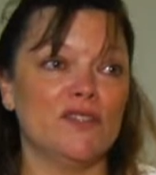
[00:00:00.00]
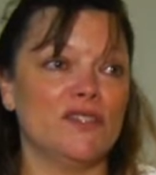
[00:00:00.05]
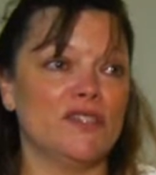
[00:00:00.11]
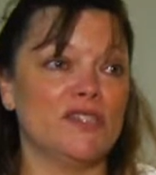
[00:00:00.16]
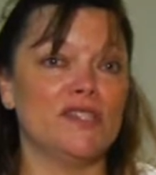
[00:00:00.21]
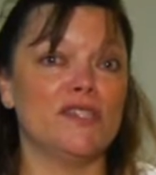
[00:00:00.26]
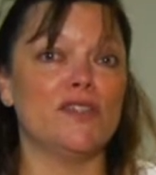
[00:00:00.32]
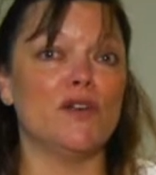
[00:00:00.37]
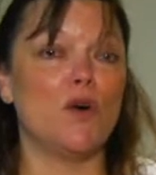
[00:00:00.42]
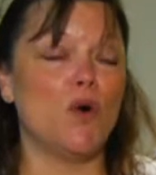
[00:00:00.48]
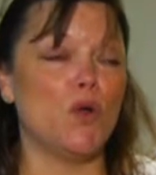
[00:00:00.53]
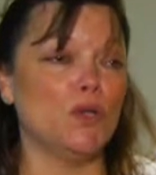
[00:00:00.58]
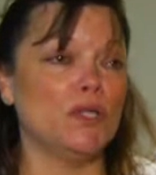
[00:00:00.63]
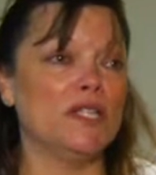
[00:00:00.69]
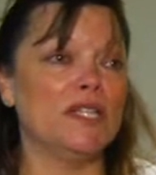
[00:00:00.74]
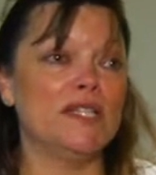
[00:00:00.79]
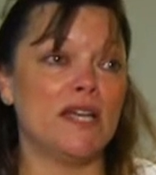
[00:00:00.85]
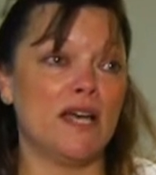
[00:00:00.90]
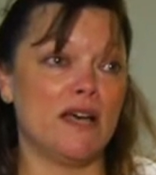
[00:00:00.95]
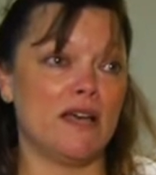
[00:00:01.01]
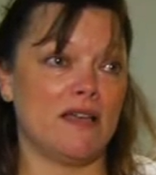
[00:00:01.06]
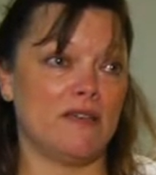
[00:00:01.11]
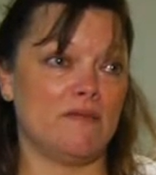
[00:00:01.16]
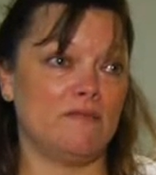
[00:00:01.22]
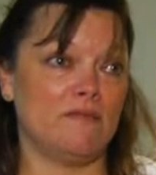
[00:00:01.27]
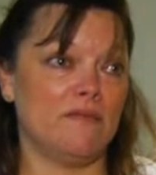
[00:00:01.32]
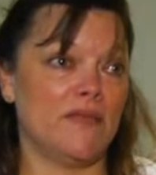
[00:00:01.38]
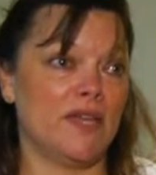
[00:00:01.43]
Because this is the only
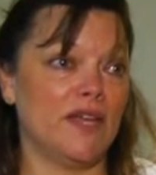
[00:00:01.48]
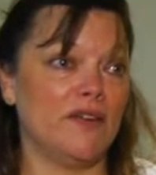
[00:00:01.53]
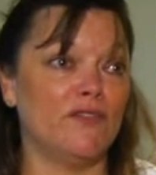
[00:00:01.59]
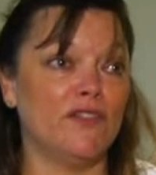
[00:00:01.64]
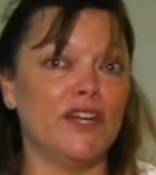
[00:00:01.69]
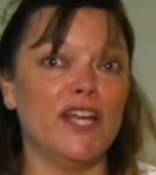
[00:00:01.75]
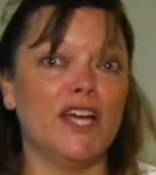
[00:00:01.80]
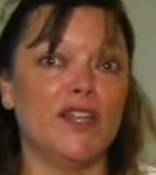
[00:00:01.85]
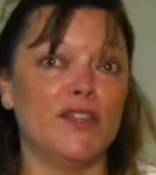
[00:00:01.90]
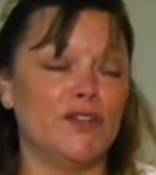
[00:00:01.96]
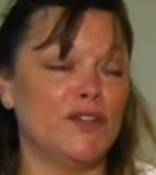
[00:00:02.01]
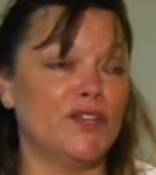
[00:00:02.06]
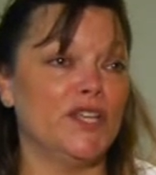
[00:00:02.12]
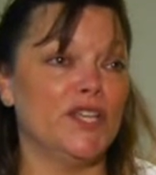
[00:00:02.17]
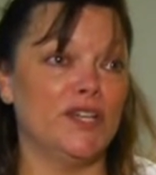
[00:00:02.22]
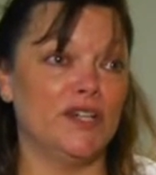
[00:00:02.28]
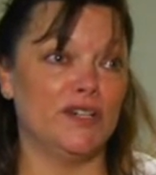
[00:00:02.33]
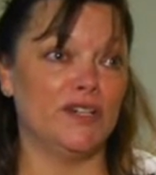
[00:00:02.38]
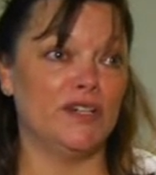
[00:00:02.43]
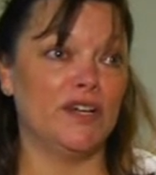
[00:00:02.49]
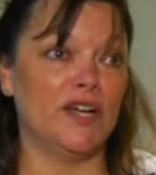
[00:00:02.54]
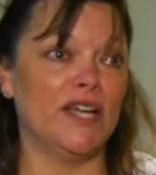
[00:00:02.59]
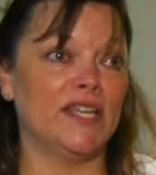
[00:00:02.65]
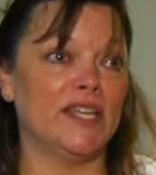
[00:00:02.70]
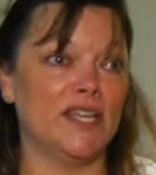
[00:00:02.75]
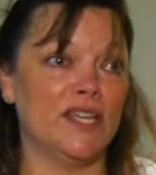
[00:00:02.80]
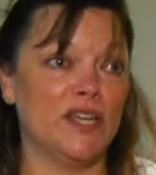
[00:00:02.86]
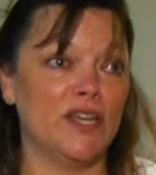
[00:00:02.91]
time, every other year,
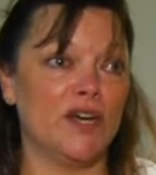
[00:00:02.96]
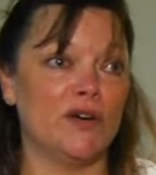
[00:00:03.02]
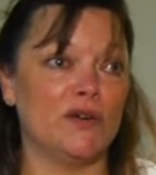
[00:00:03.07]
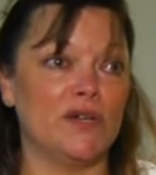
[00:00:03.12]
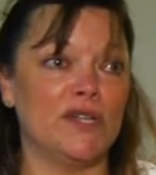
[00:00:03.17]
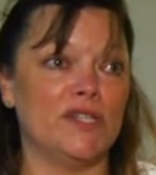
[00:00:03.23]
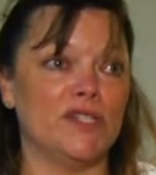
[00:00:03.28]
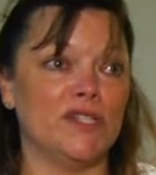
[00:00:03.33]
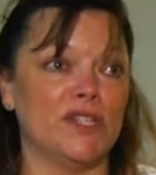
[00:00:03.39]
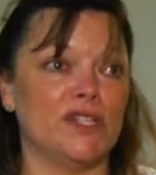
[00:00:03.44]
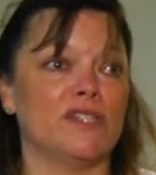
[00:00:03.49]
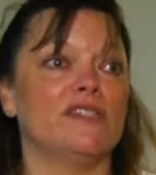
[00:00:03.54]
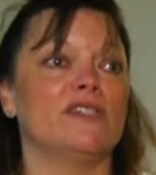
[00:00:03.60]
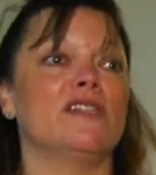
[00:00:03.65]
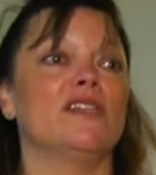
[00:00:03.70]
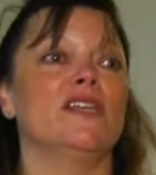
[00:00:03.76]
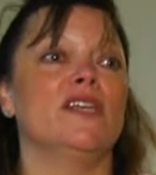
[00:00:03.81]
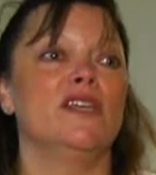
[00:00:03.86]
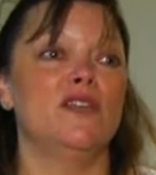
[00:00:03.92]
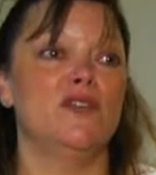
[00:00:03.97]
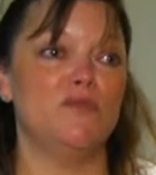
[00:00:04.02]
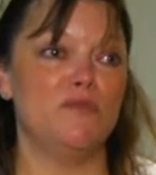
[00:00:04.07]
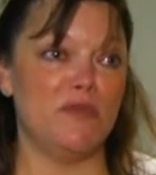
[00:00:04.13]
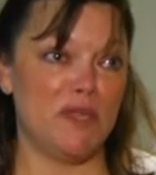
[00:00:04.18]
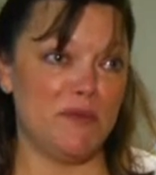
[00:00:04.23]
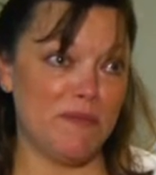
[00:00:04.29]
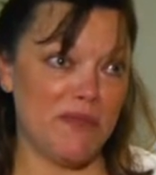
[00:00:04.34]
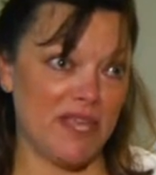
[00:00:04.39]
I can go and just
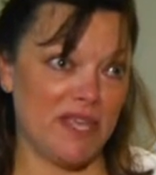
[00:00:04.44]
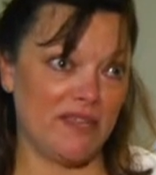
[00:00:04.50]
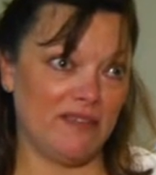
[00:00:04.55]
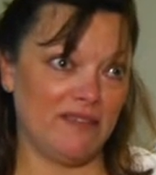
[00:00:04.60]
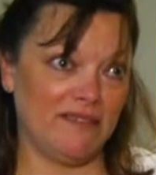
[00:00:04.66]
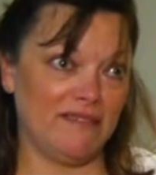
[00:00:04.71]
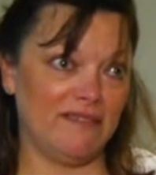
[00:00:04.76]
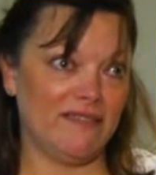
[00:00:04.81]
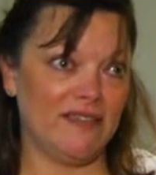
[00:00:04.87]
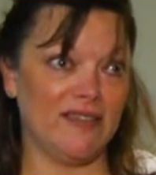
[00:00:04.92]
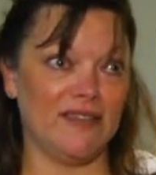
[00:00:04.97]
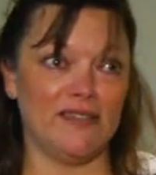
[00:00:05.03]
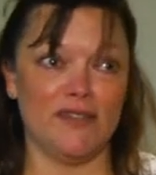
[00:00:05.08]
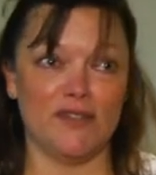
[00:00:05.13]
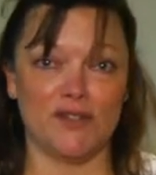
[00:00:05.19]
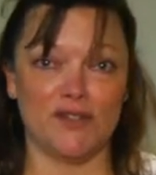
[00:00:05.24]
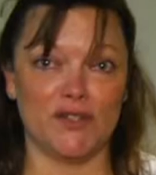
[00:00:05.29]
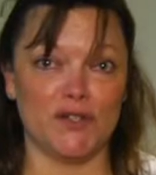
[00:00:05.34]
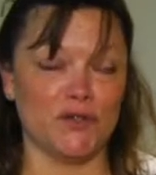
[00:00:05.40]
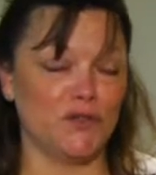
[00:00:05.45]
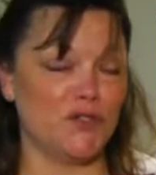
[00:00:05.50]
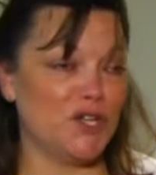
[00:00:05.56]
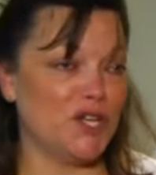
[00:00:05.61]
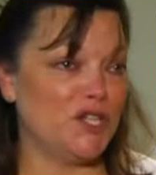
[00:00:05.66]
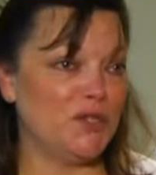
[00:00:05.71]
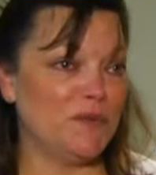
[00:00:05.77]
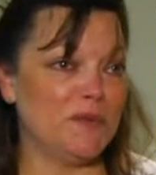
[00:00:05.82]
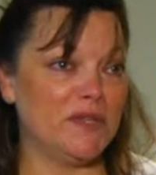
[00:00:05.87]
be me, and there's no
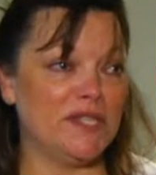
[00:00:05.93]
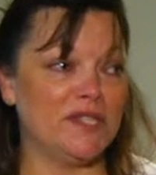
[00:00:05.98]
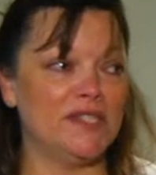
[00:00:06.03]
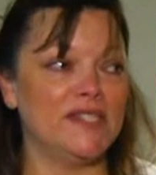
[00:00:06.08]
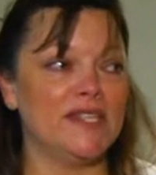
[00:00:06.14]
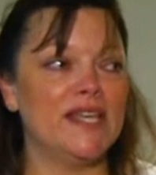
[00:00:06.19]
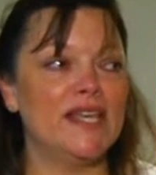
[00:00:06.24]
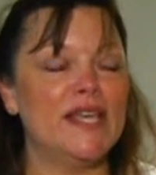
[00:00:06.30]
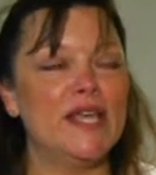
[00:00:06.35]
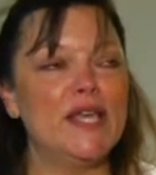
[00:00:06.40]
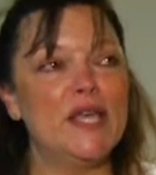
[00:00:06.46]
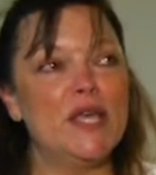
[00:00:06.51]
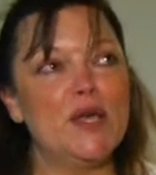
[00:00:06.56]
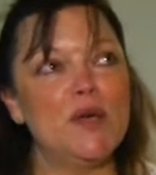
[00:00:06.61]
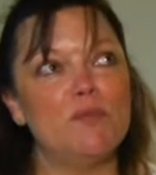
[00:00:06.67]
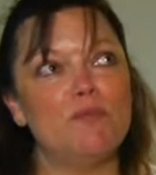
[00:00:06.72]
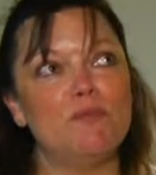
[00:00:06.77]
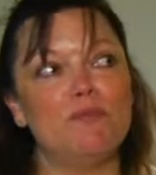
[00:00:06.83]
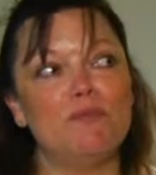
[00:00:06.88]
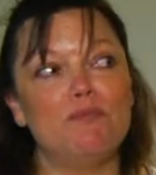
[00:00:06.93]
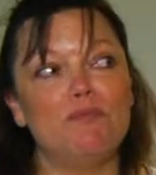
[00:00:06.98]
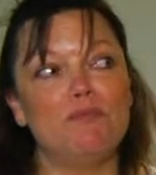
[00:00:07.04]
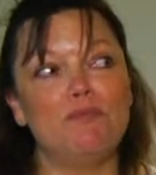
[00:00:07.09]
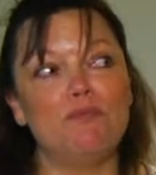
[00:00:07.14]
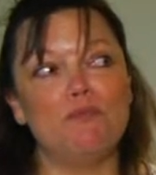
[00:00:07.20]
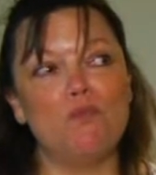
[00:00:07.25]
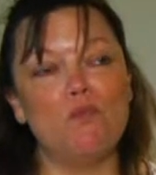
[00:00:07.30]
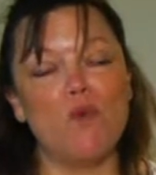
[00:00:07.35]
judgments.
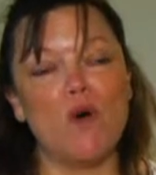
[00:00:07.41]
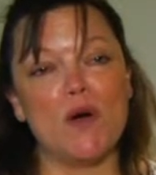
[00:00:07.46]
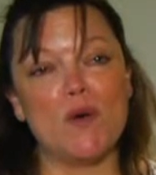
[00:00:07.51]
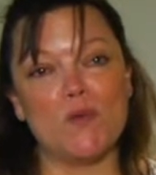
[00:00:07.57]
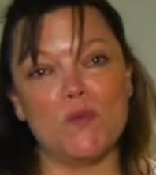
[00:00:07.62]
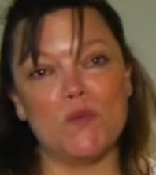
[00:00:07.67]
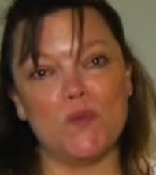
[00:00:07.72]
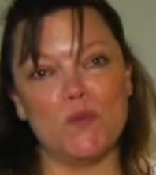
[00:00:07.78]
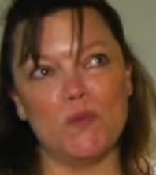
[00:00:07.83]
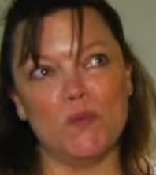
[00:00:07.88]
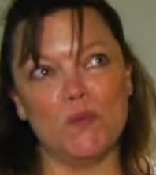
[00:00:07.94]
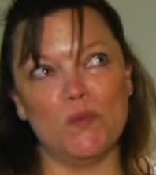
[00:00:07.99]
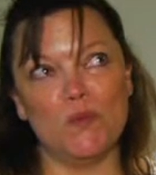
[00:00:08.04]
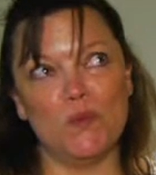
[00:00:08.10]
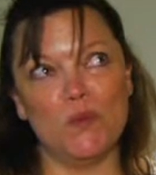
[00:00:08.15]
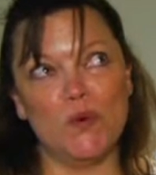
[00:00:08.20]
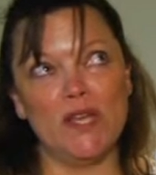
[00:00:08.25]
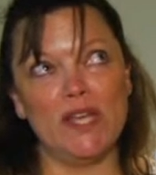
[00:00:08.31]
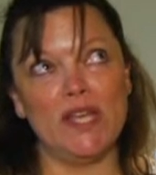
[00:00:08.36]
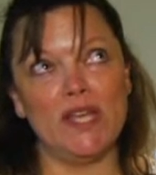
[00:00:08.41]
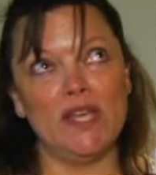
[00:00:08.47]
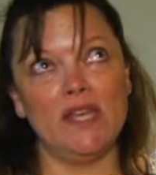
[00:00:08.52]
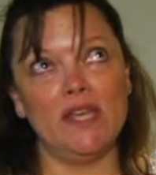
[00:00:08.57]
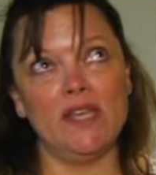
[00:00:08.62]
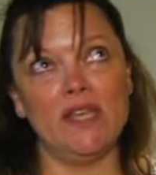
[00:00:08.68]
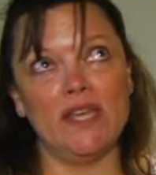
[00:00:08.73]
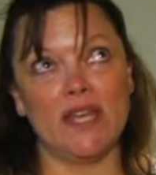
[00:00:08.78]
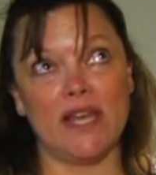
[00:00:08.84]
What
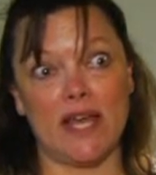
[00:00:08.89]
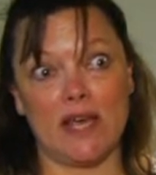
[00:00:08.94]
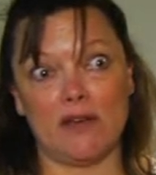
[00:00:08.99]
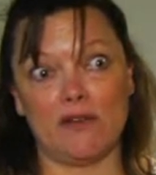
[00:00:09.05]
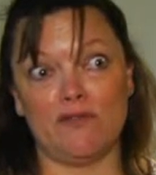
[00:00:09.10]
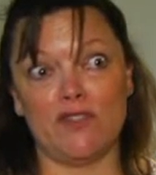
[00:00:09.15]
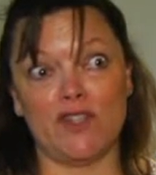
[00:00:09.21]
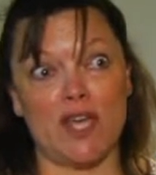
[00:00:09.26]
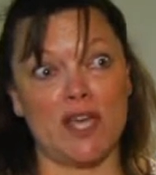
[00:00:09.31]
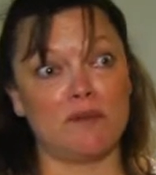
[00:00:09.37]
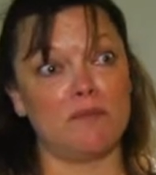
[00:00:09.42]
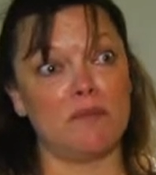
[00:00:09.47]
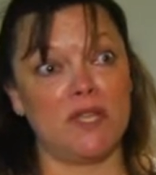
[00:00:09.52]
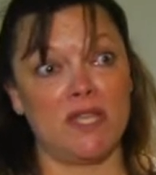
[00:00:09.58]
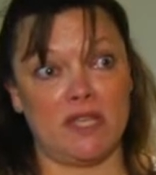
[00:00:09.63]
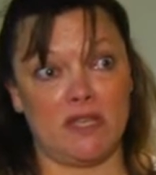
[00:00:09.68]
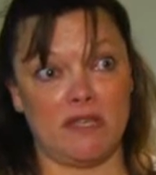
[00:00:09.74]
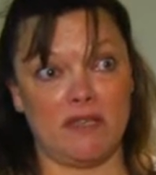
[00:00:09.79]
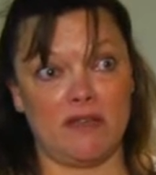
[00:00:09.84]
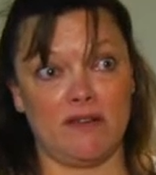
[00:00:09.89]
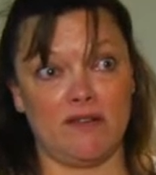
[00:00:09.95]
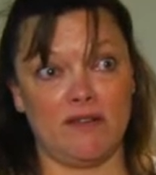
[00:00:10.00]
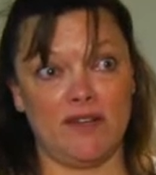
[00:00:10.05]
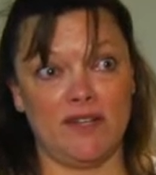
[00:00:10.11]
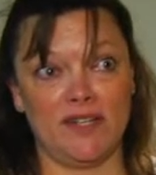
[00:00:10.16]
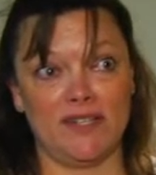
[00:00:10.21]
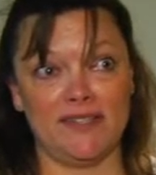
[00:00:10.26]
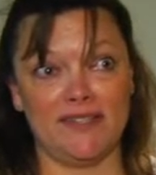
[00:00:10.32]
we get out of Jack being
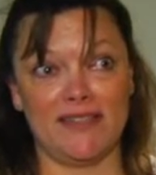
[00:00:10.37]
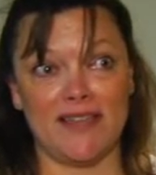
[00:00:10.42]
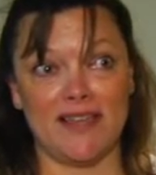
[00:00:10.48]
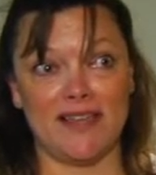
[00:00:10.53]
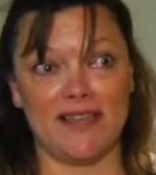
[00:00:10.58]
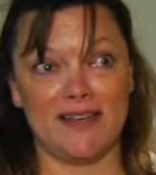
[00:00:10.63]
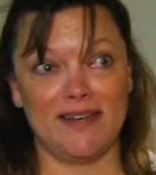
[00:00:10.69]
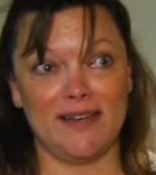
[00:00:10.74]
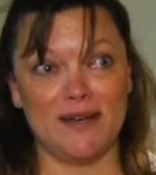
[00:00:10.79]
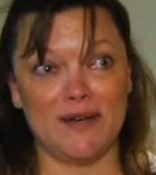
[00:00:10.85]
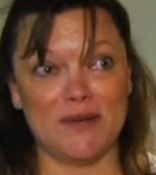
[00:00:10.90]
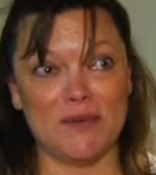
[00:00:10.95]
here is that